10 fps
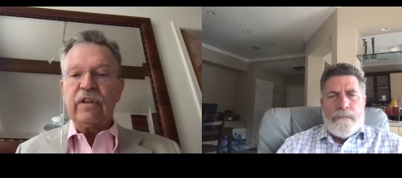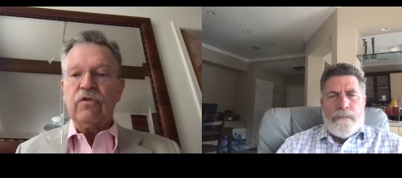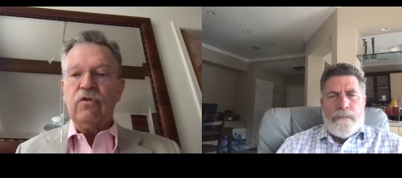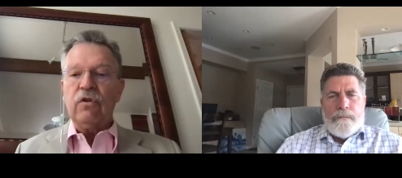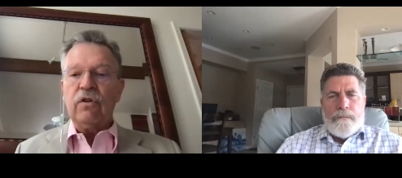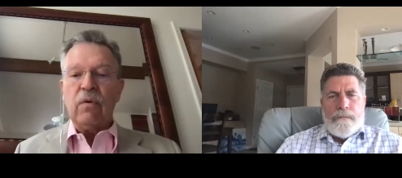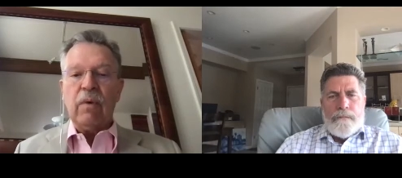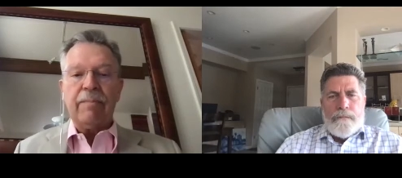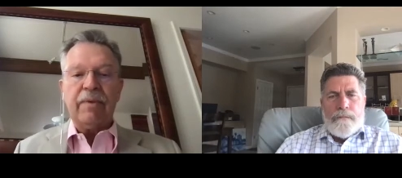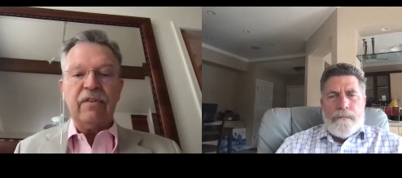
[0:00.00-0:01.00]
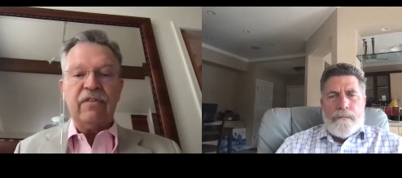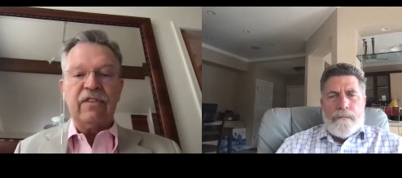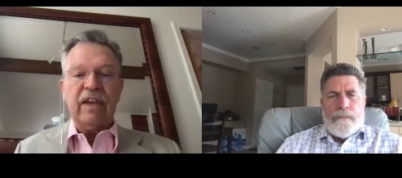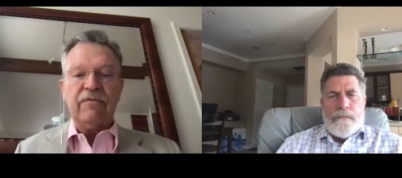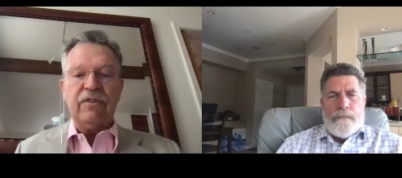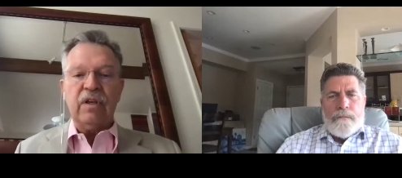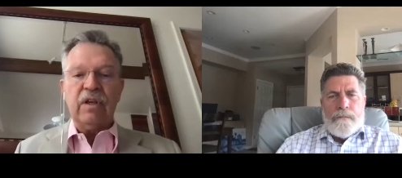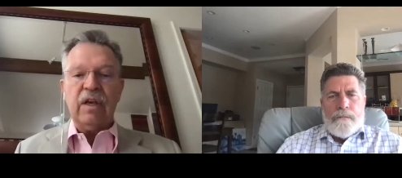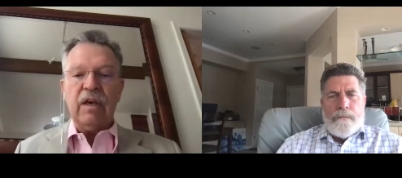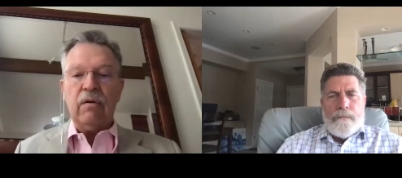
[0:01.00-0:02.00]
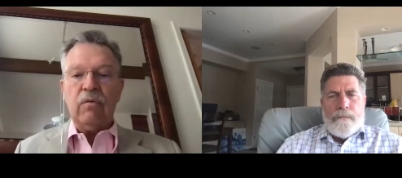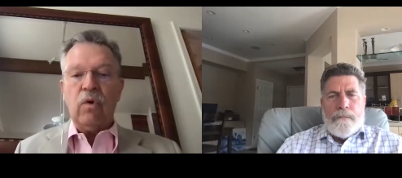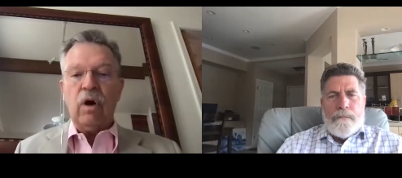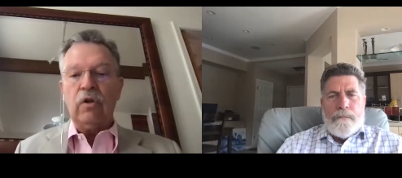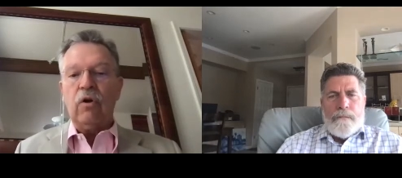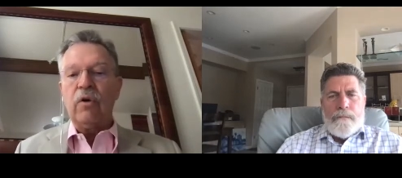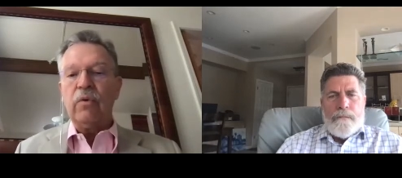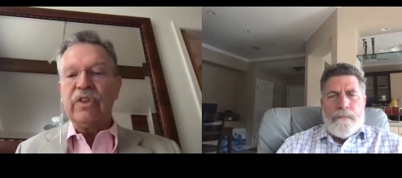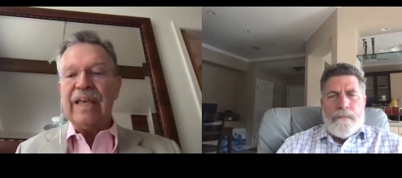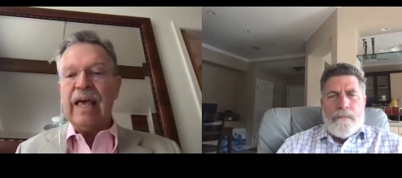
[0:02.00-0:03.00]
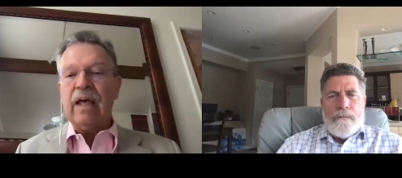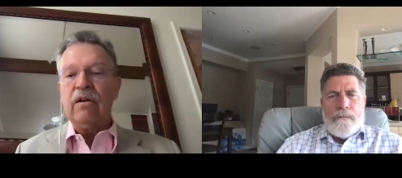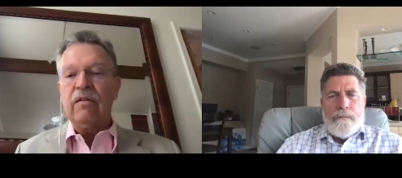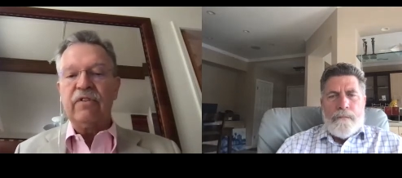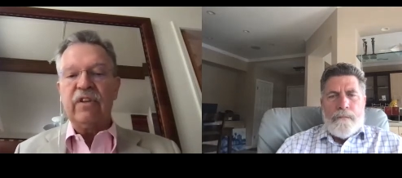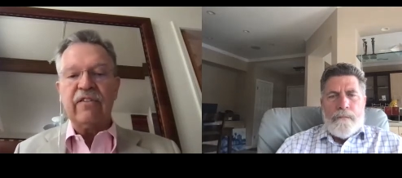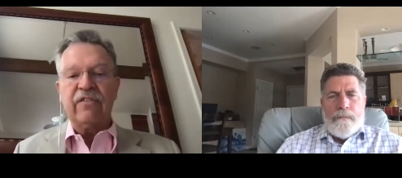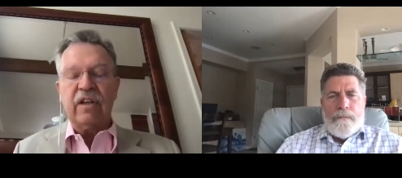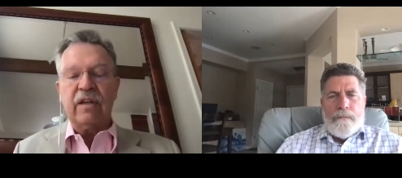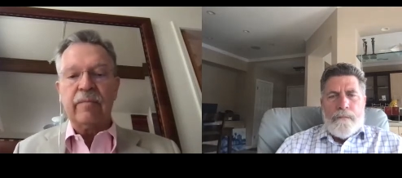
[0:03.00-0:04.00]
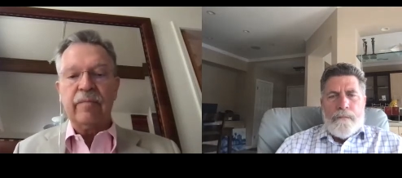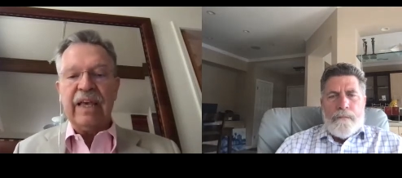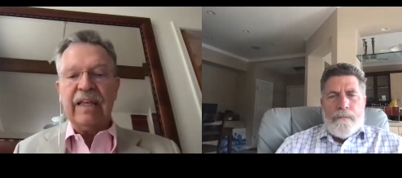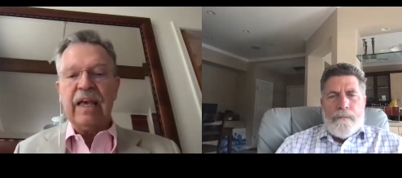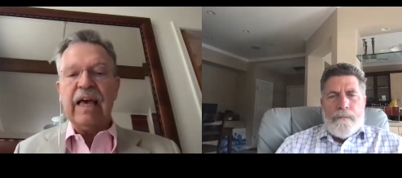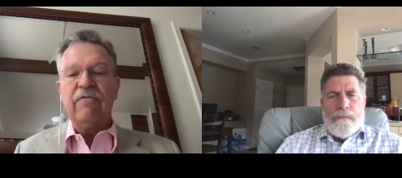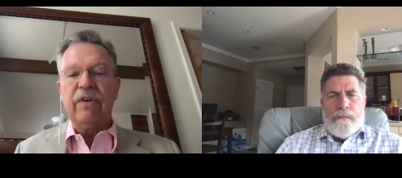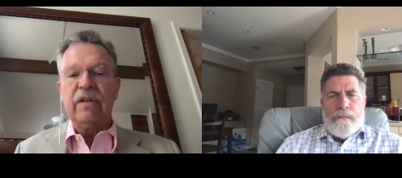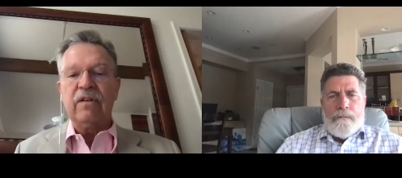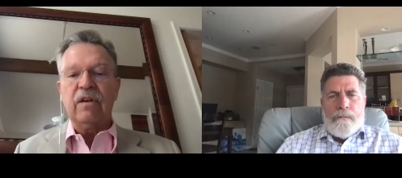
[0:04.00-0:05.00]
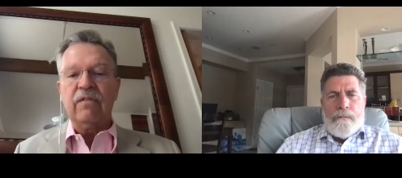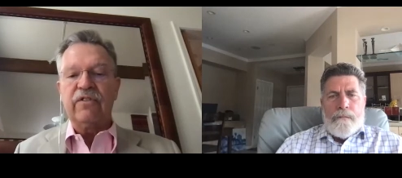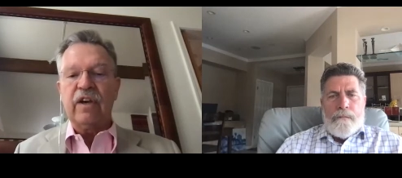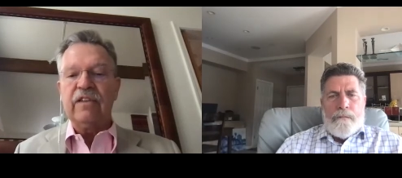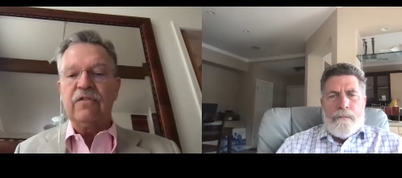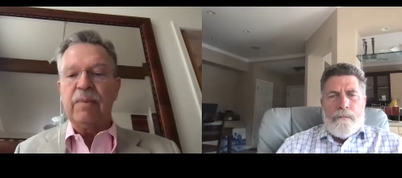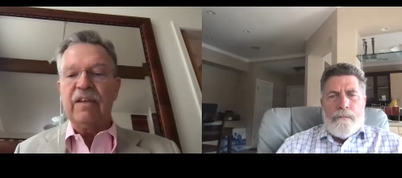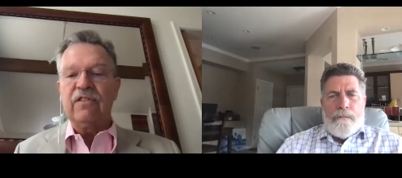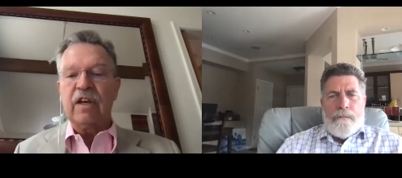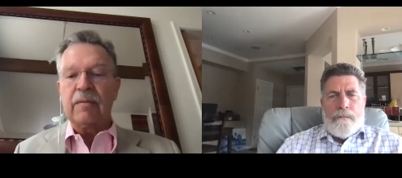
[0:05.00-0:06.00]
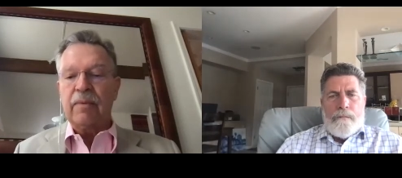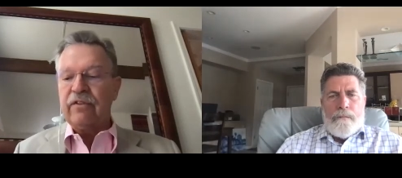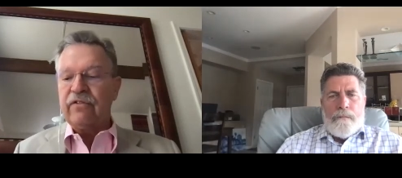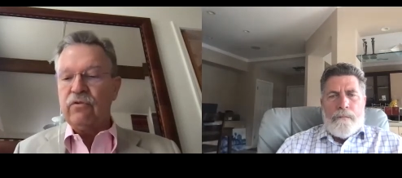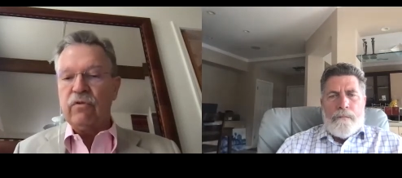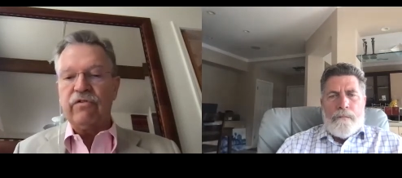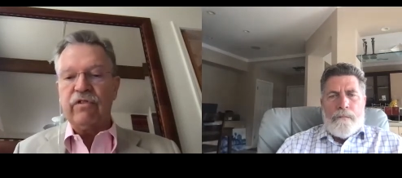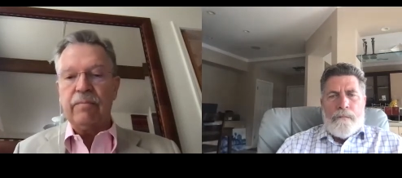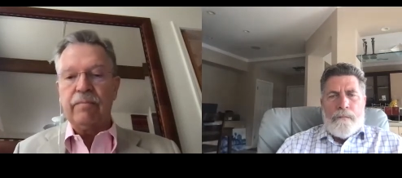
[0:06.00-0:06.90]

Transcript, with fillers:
Speaker 1: nuclear weapons safety, along with the end of testing and the advent of science based stockpile stewardship.